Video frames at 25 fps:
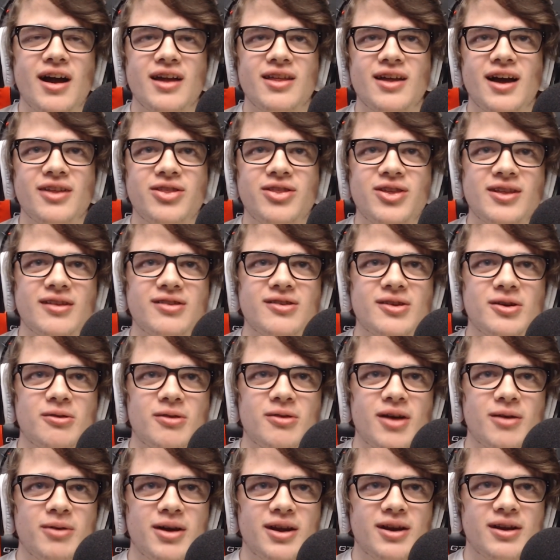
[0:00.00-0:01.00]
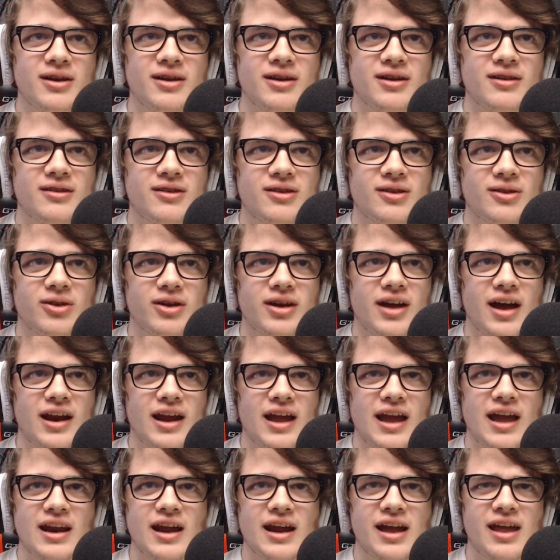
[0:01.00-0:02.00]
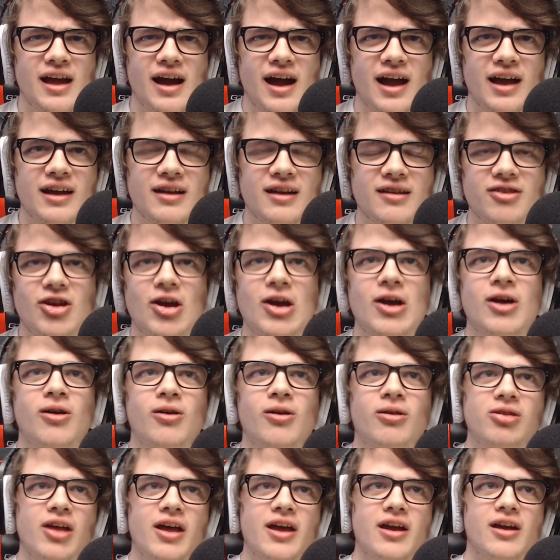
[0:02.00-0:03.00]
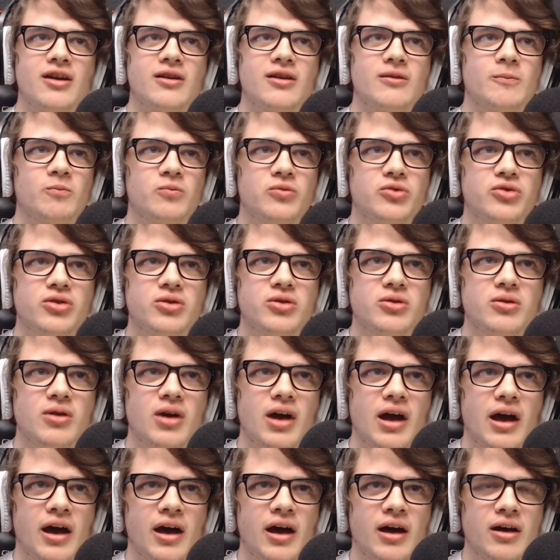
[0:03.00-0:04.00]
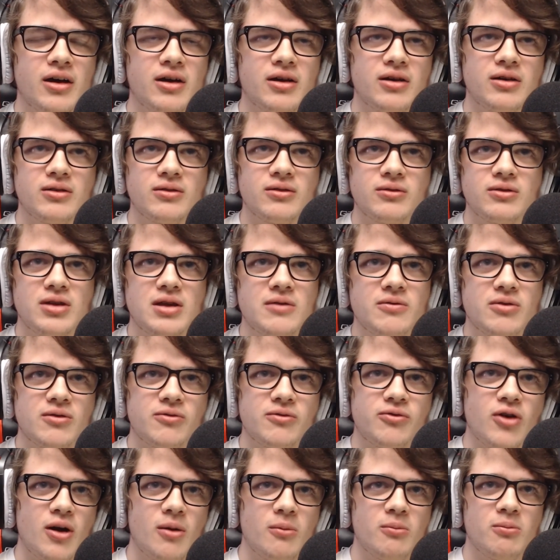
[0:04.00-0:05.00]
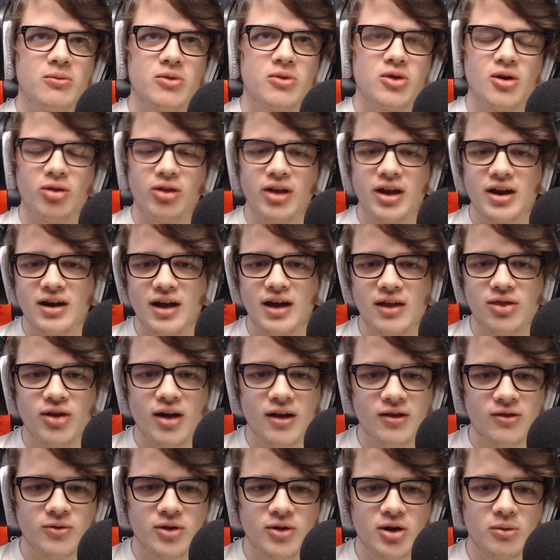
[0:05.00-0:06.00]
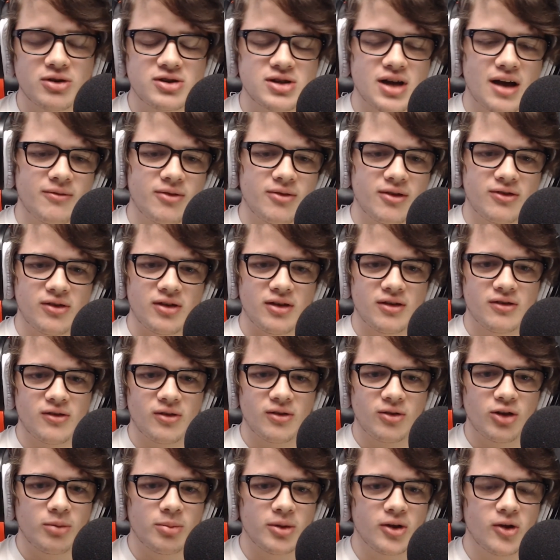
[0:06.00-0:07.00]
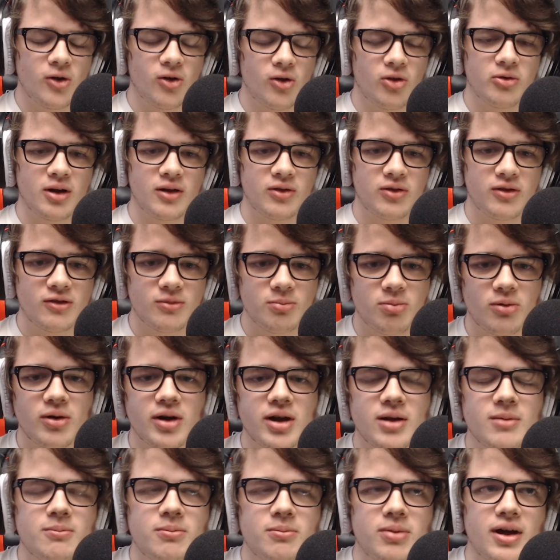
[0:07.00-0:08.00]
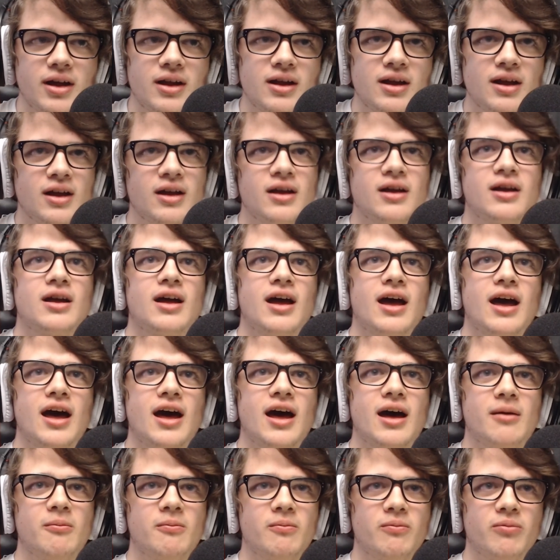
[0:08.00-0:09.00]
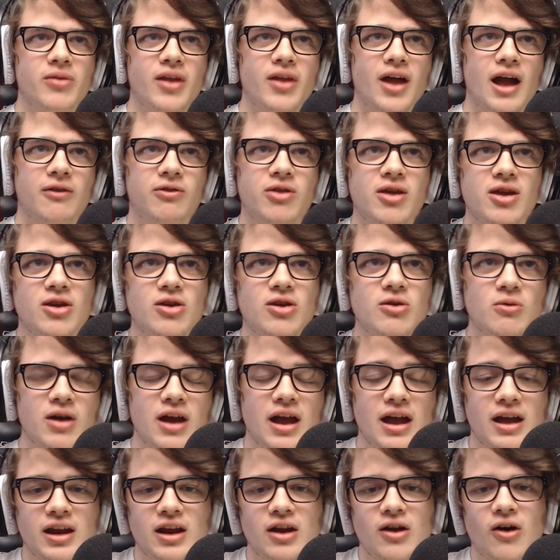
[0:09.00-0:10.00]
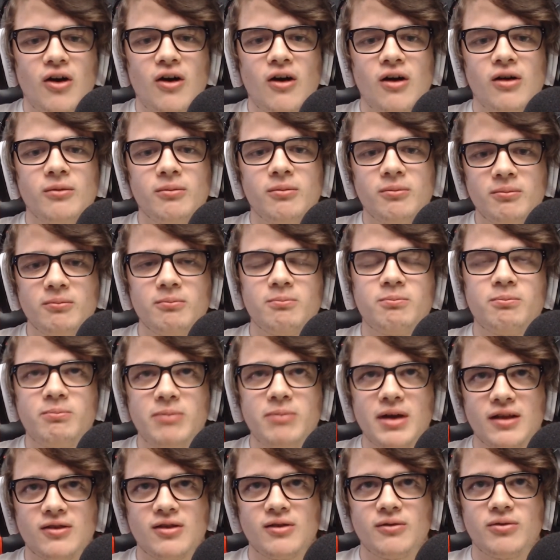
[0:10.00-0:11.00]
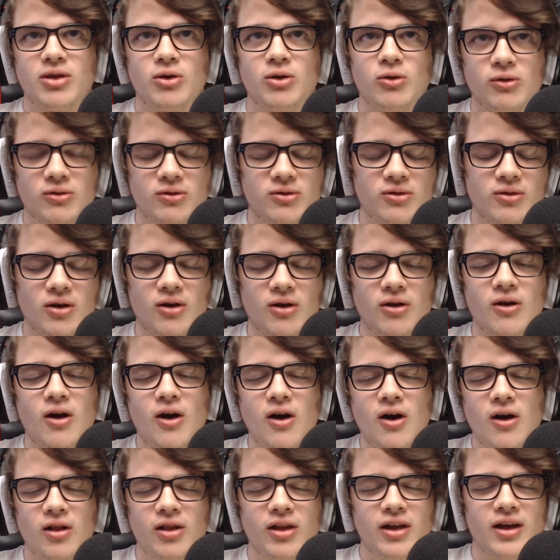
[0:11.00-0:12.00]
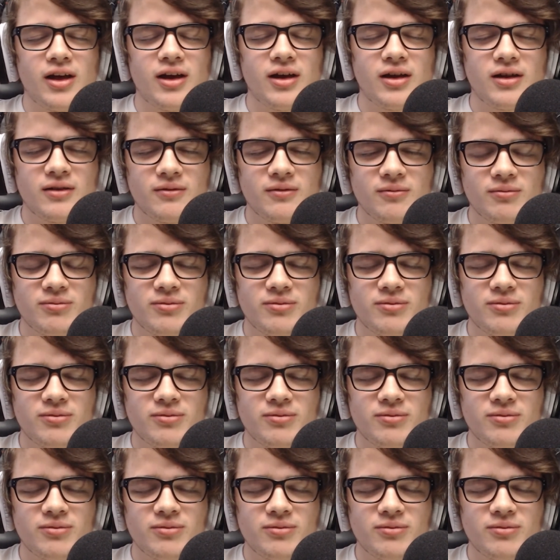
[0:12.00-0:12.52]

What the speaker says: I think that's a great way to look at it, and I can tell, like, even from your Late Night Thoughts video, which obviously is a little bit older at this point, but I think you were hitting all bits of those, or all